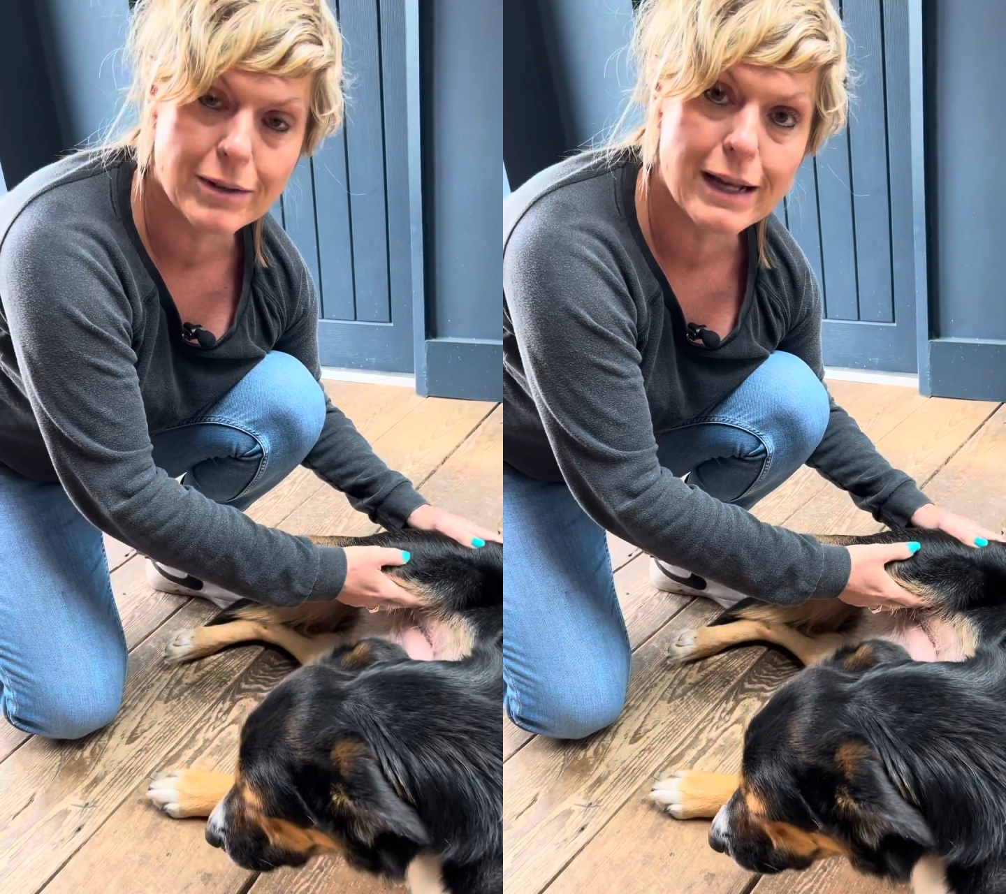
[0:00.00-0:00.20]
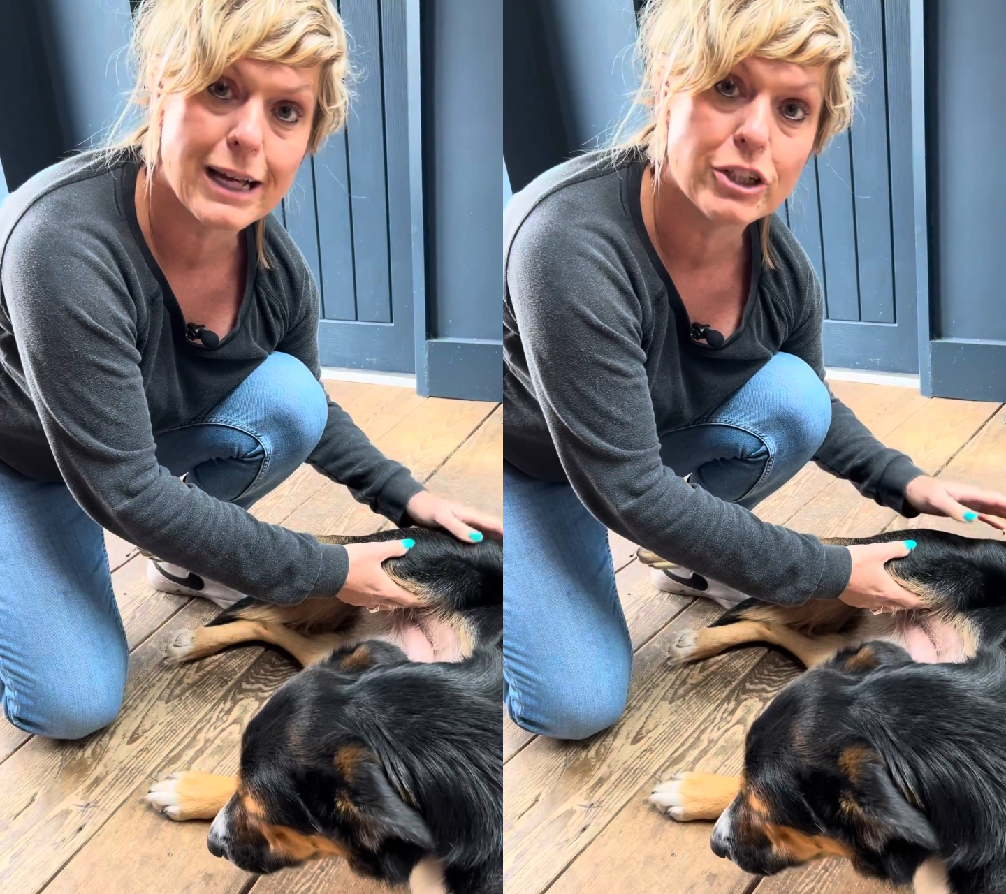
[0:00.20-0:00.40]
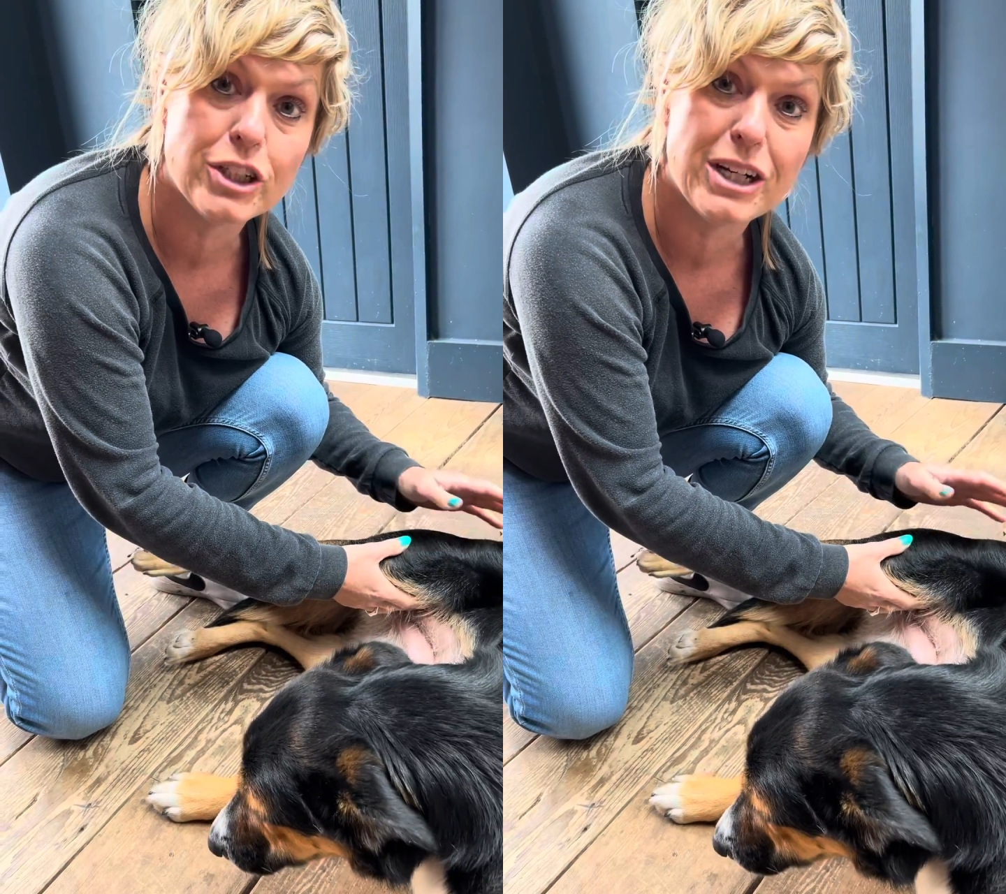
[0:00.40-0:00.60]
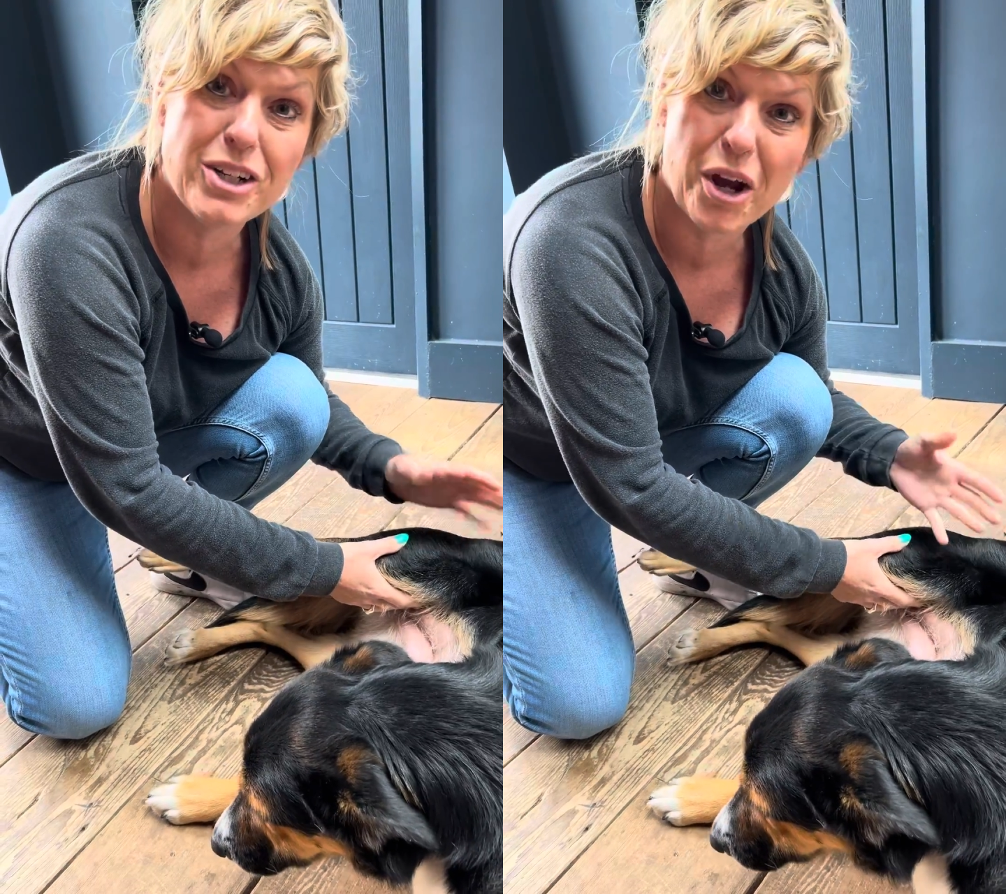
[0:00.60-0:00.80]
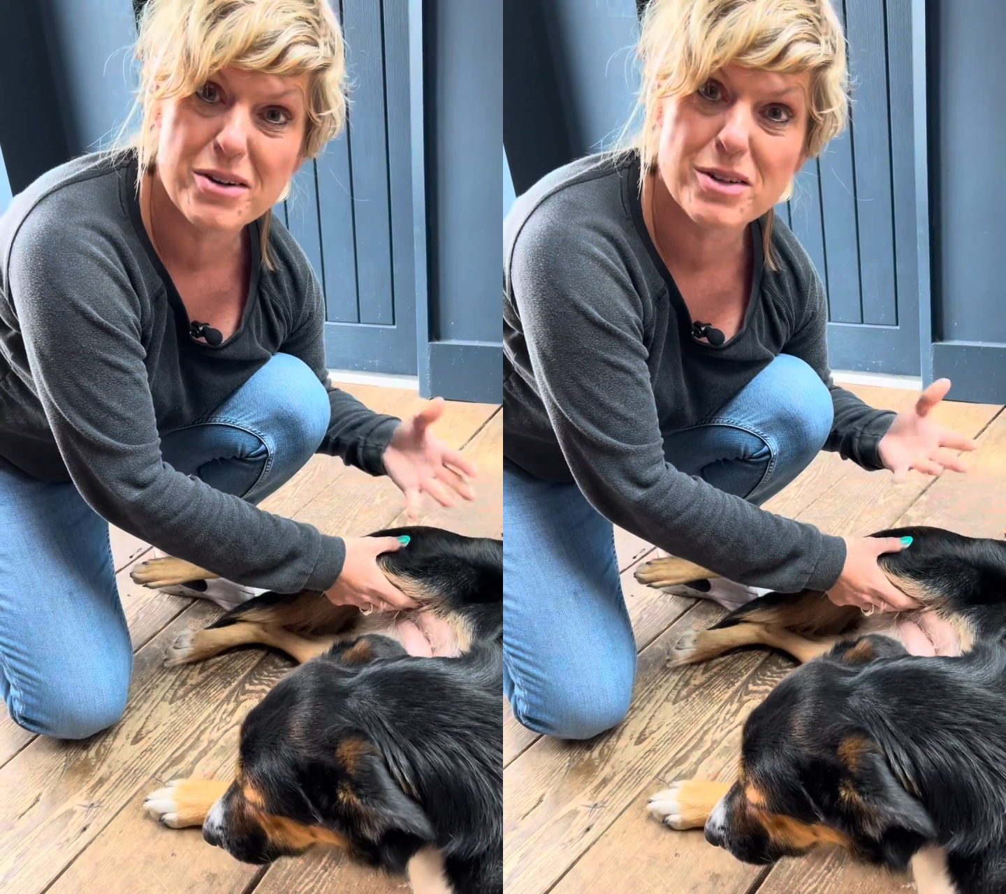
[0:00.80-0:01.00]
and that's actually
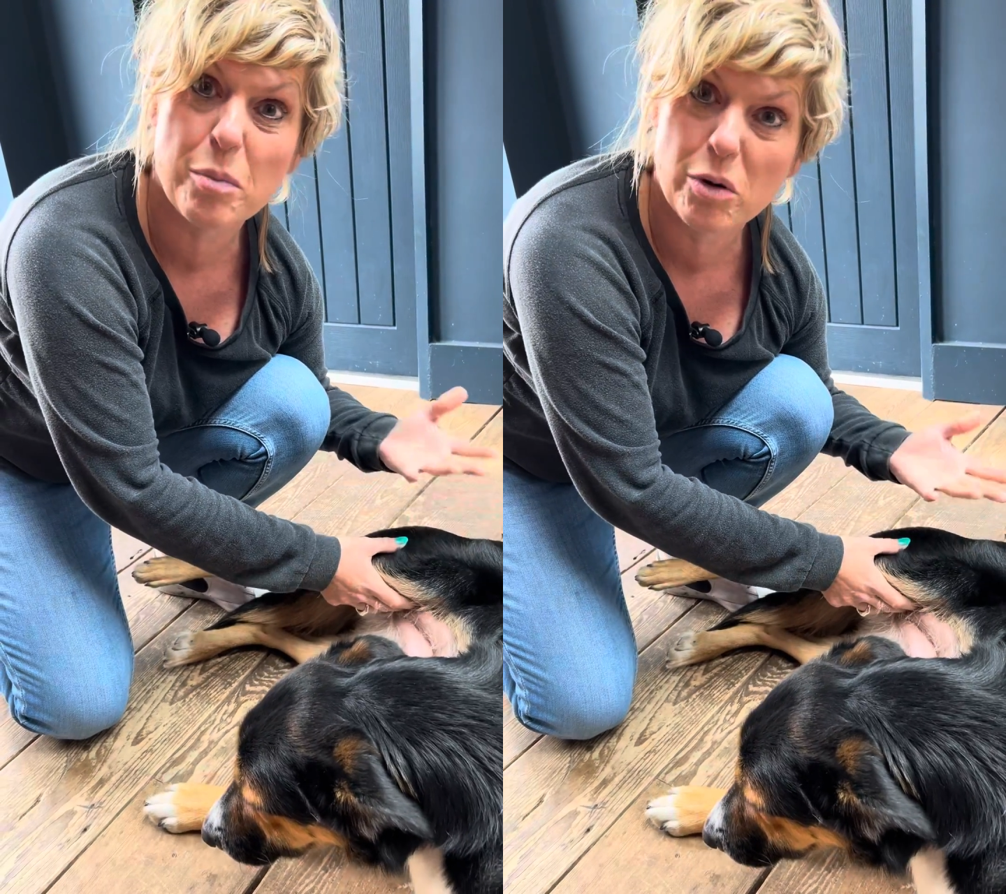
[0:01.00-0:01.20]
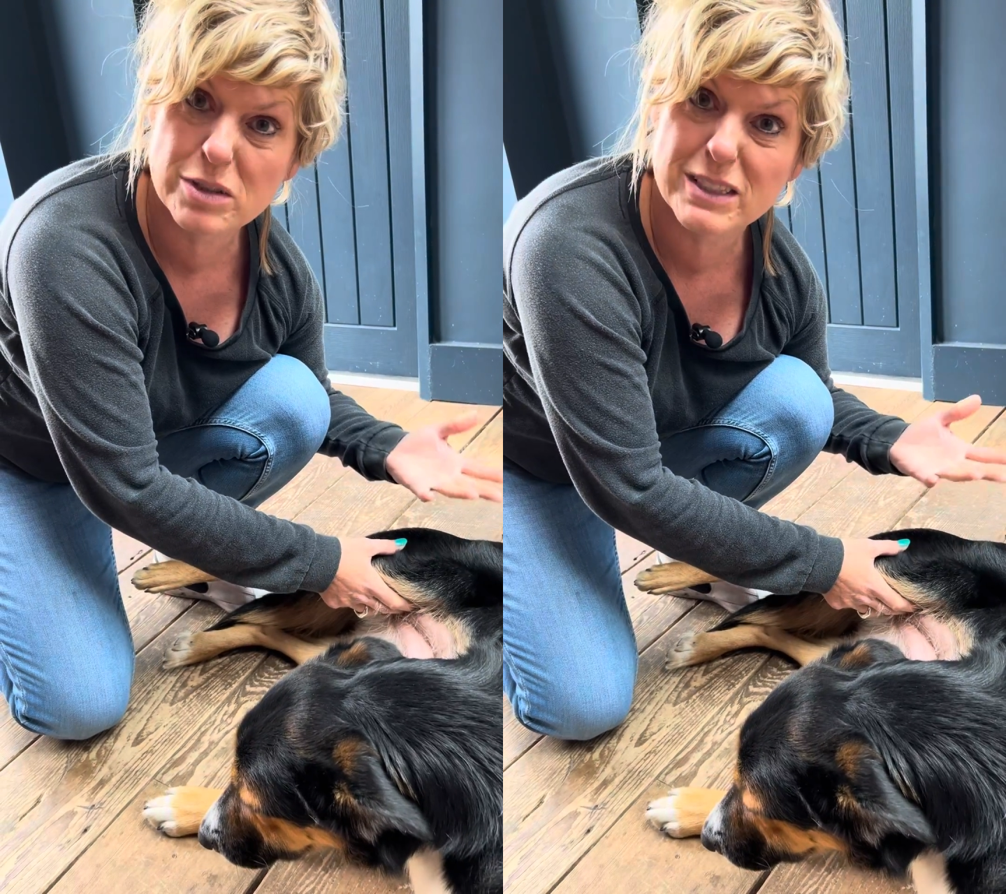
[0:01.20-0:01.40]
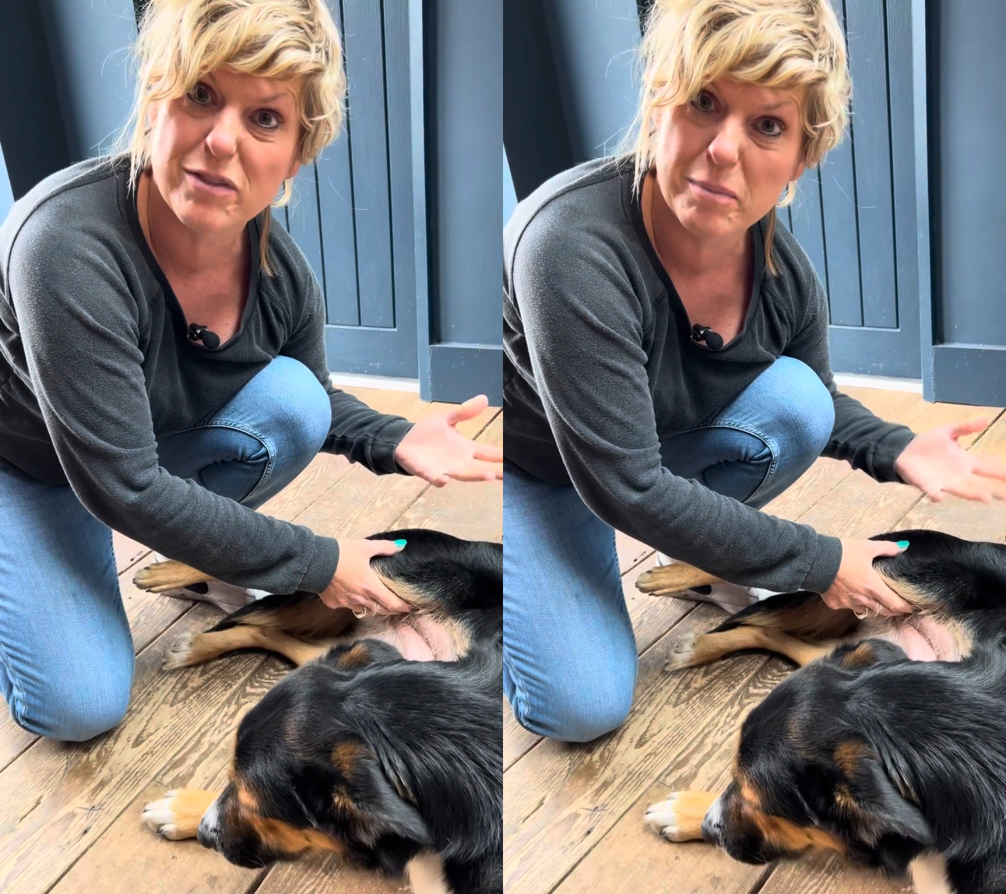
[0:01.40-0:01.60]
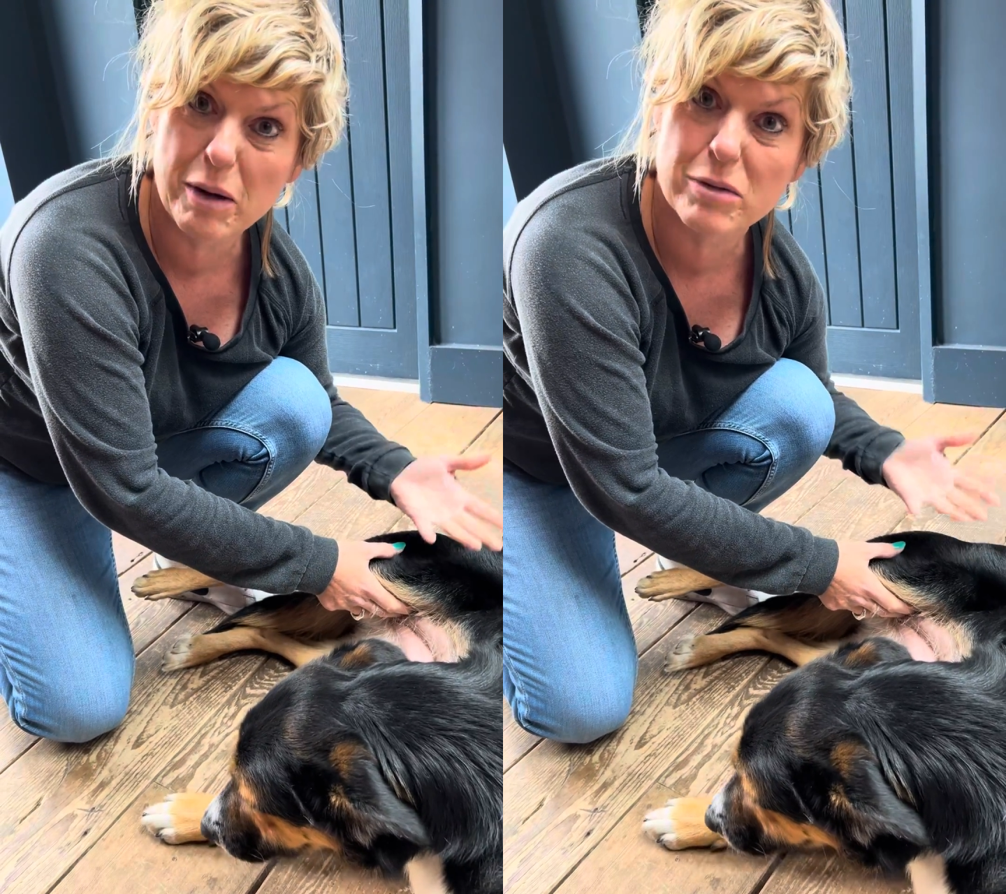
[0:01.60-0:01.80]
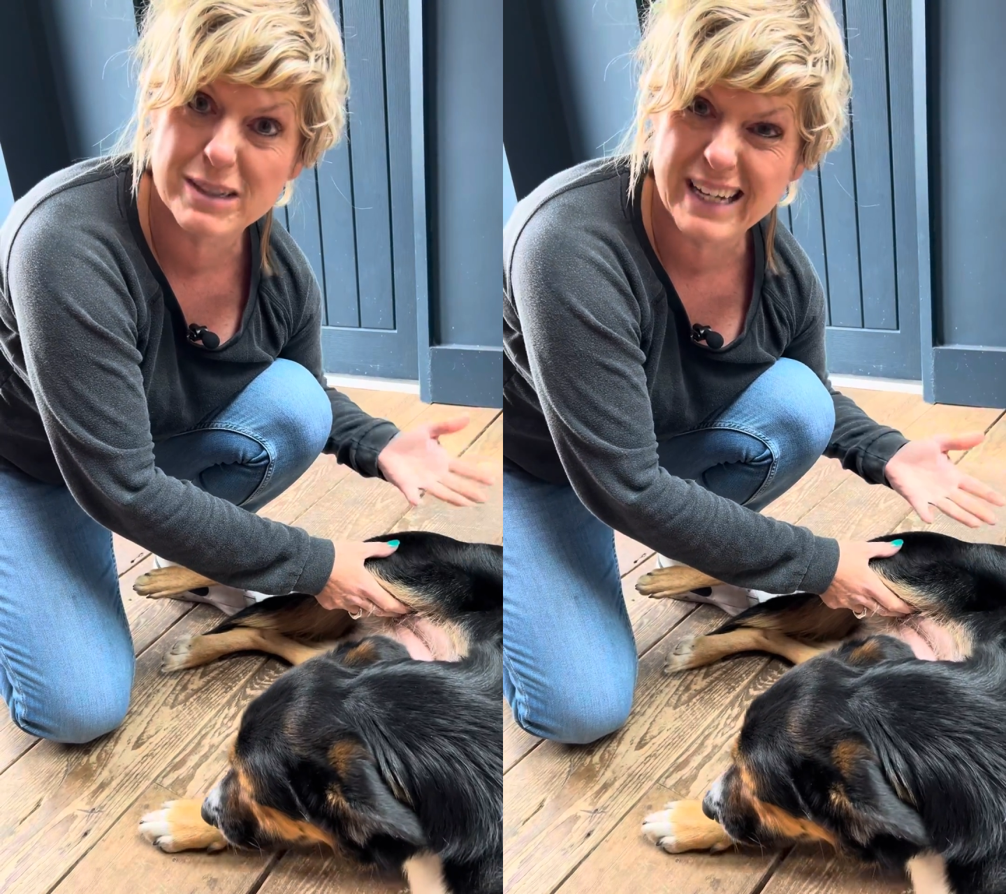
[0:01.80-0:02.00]
known as a positive
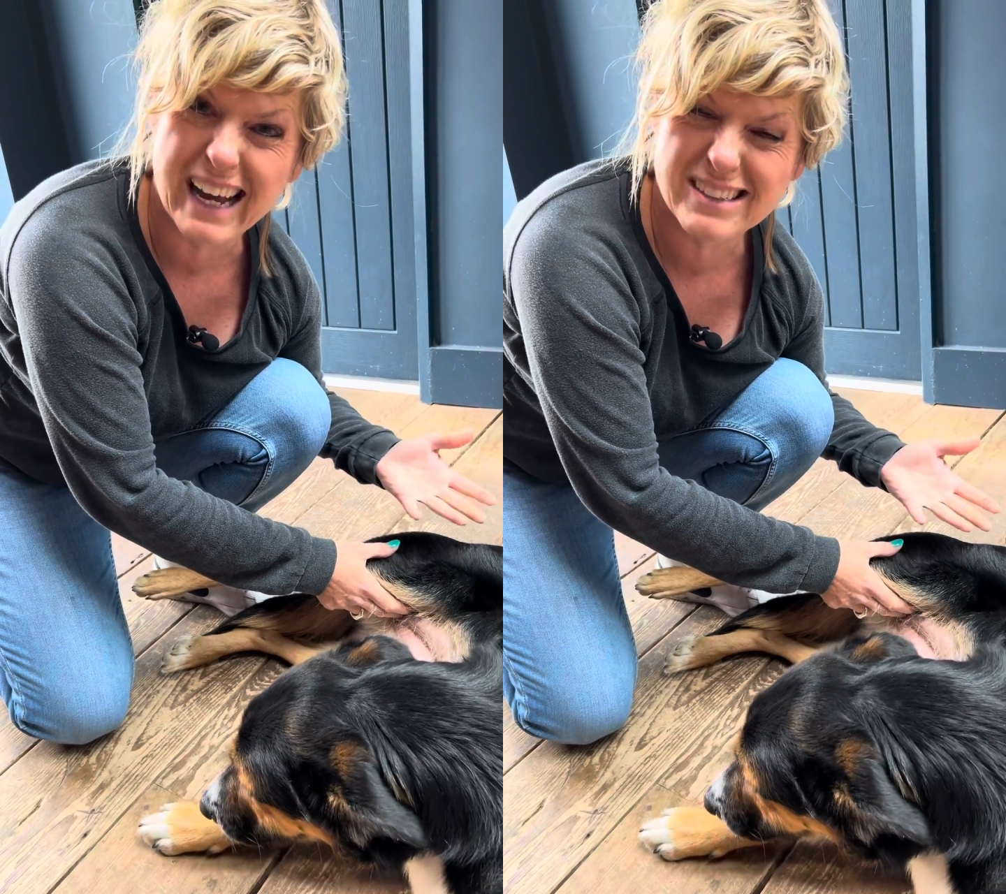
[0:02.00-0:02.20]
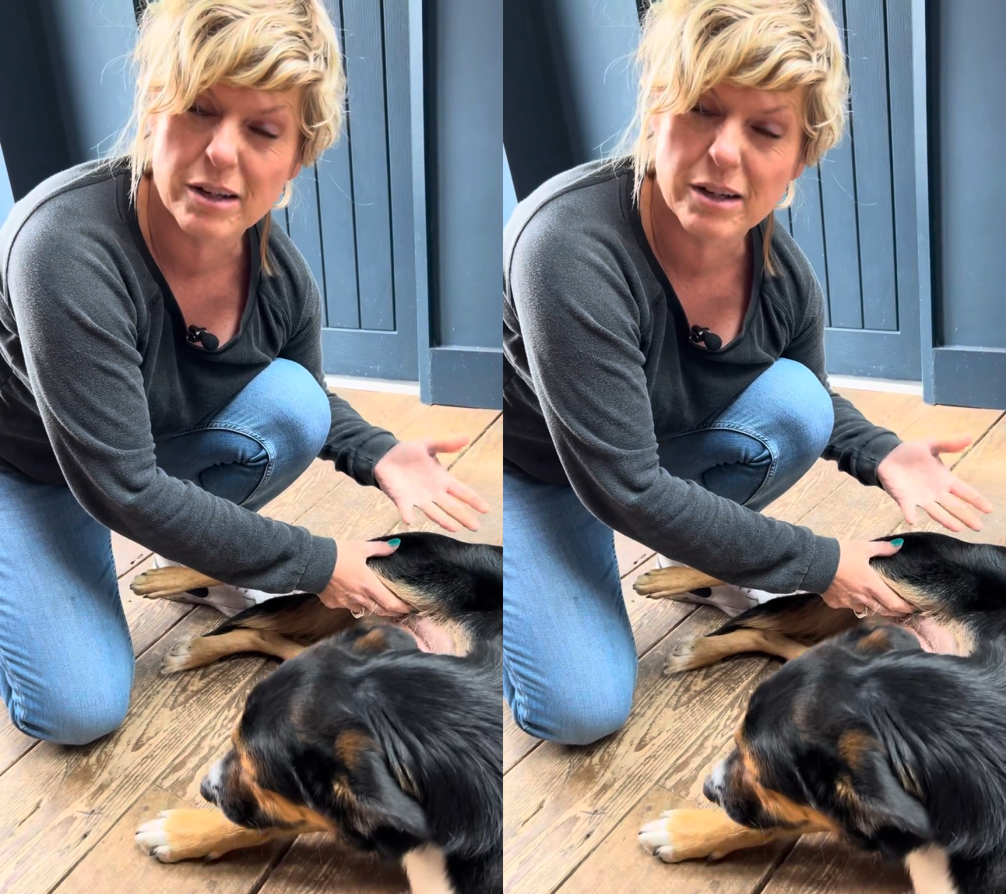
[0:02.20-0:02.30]
milk test.